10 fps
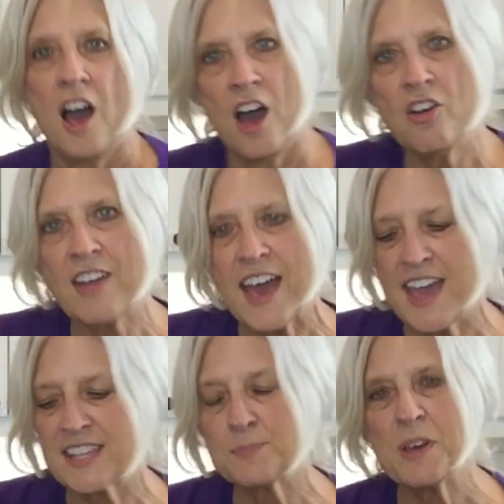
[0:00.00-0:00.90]

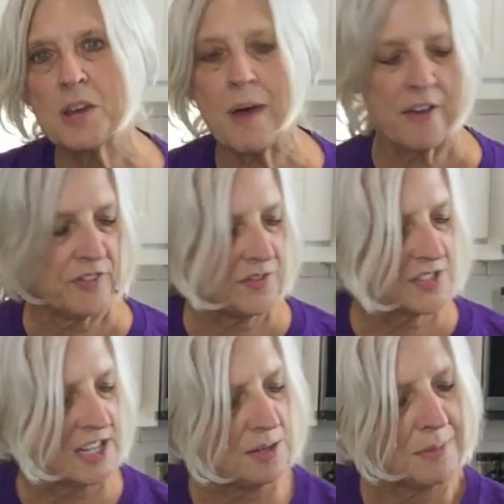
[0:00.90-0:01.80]
Okay, it's been about
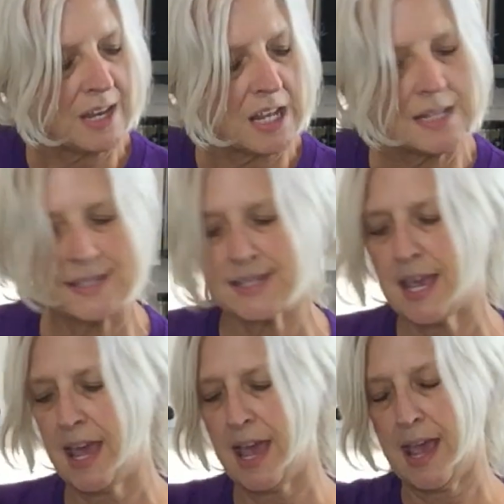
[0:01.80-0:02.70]
15 minutes,
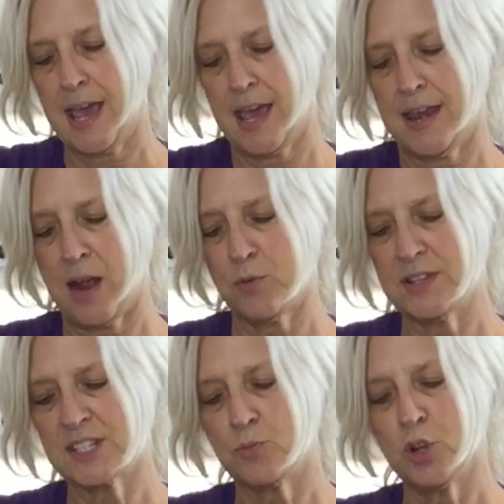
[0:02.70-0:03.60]
and I
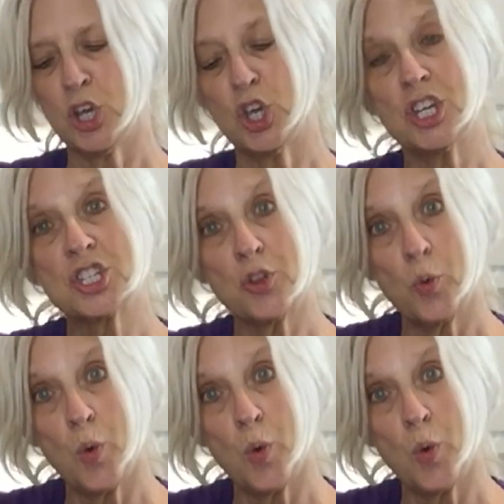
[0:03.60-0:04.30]
rinsed them really good till the